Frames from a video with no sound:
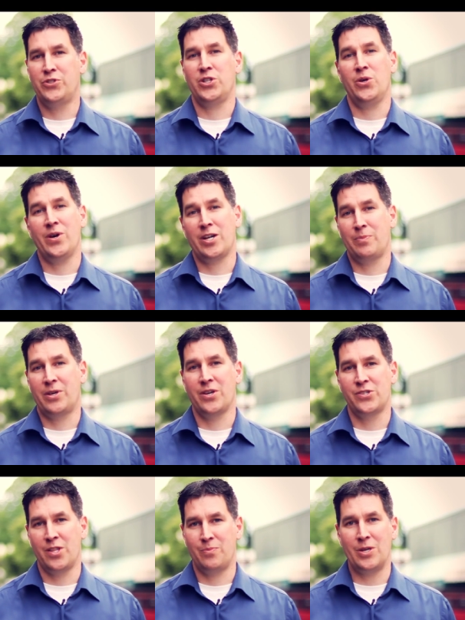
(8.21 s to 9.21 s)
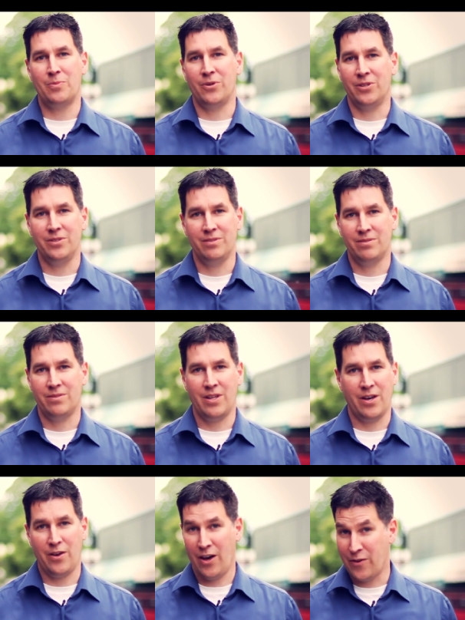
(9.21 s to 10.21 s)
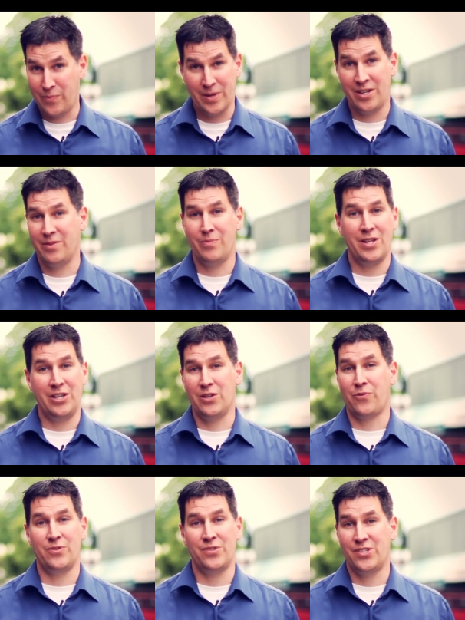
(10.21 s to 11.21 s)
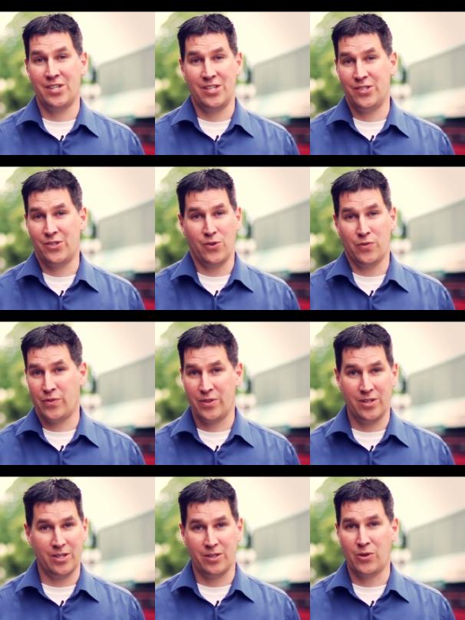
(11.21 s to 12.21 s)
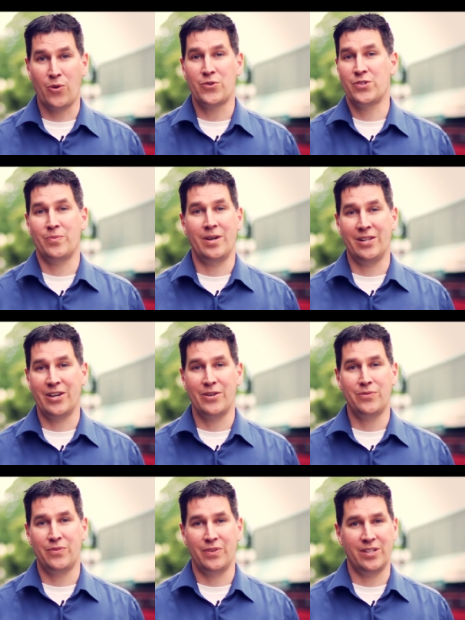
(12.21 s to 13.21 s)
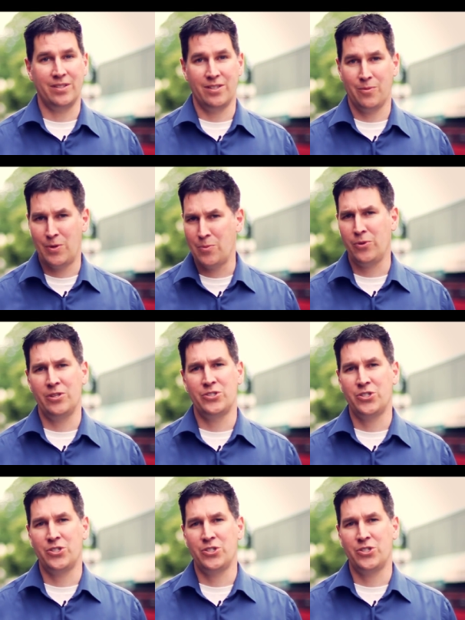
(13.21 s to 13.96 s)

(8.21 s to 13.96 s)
Chilliwack because of the people. I, have been in many different cities over the course of my life, and the people in